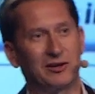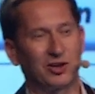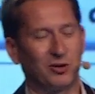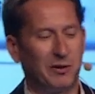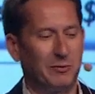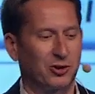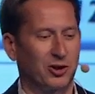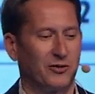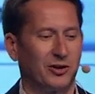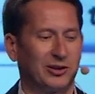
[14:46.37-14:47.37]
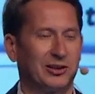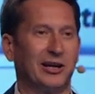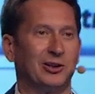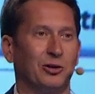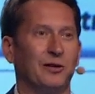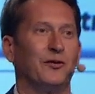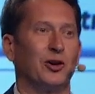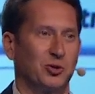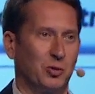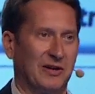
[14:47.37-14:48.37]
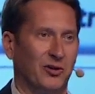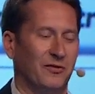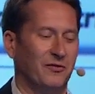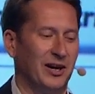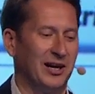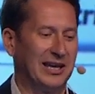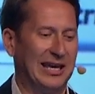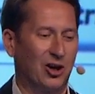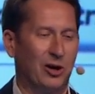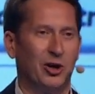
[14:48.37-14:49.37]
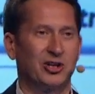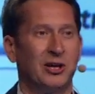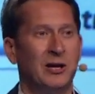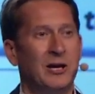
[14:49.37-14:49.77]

so people sort of got tired to the first wave of e-commerce.